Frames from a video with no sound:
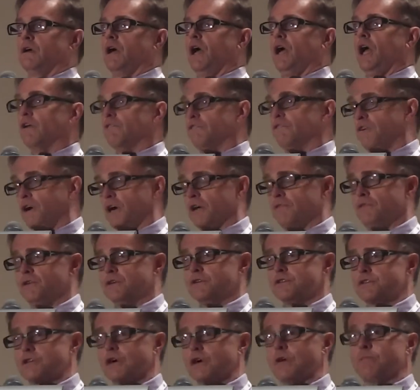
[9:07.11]
And 5
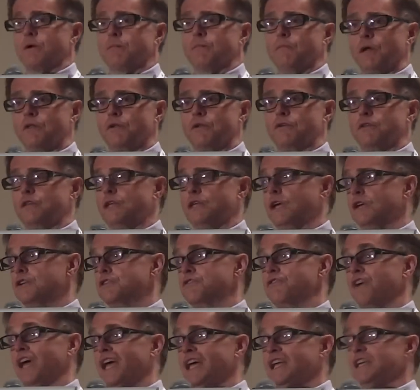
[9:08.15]
years ago, my mother, at the age
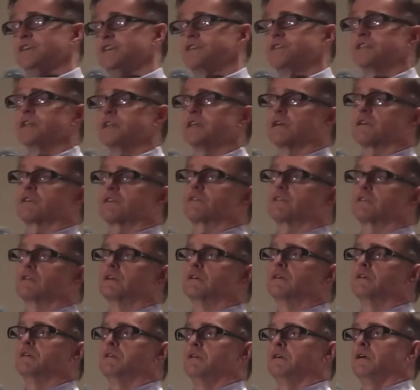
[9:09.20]
of 86,
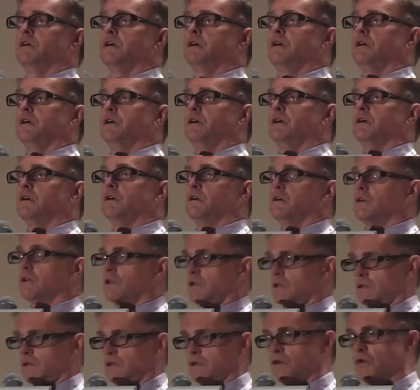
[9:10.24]

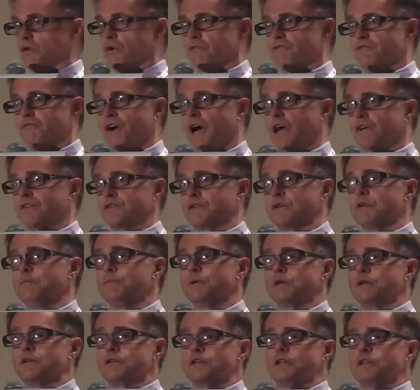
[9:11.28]
going faster
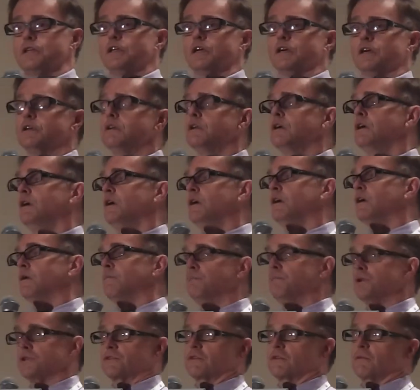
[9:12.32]
because she did,
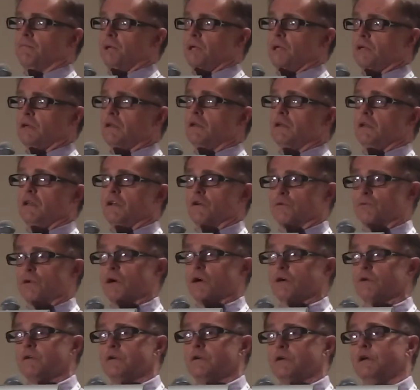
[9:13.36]
missed a bend in a
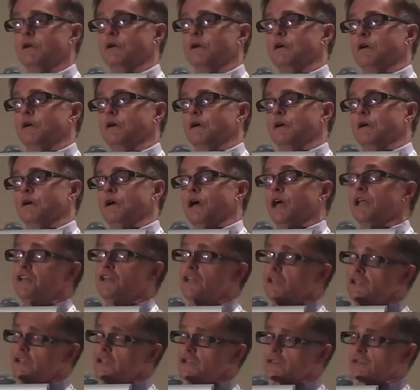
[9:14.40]
road, and
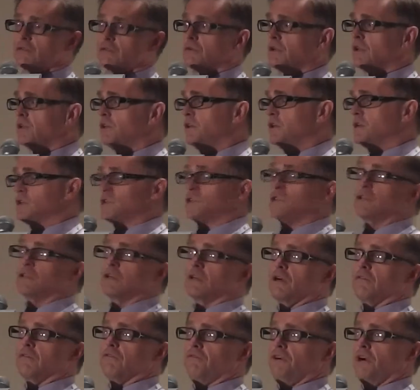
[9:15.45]
didn't just go into the ditch, she
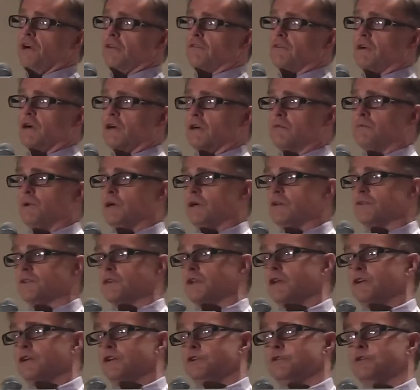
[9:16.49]
took out five guardrails
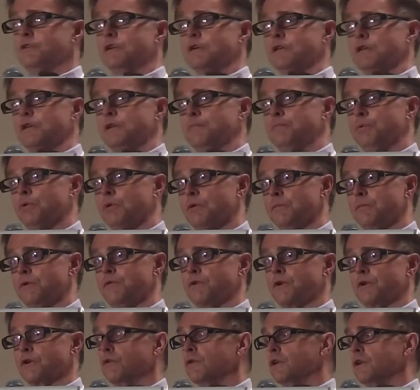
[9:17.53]
and hit a utility pole
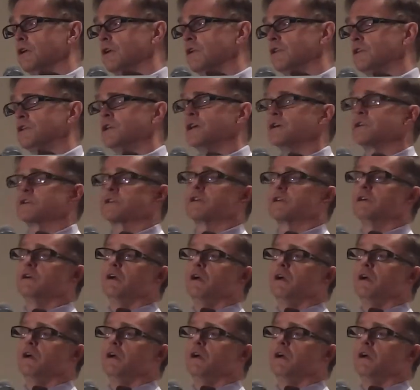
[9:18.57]
before going into the ditch.